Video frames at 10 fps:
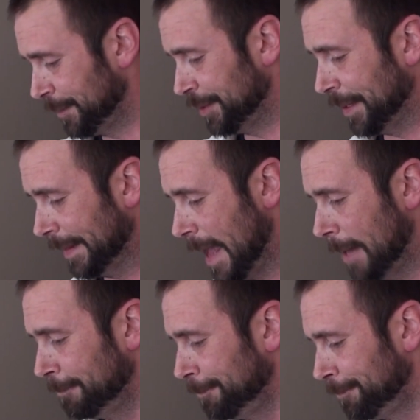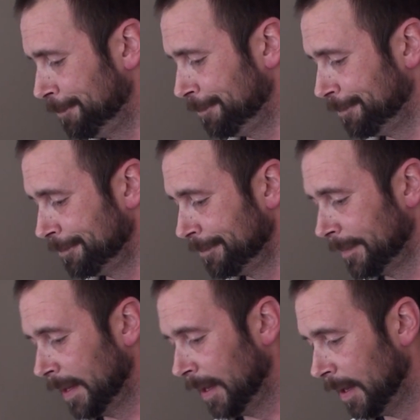Just like that.
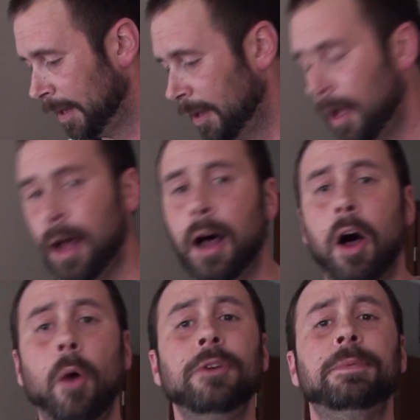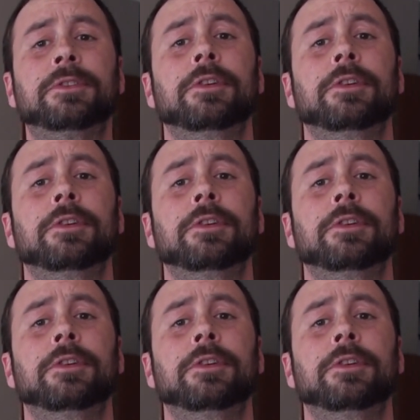Always be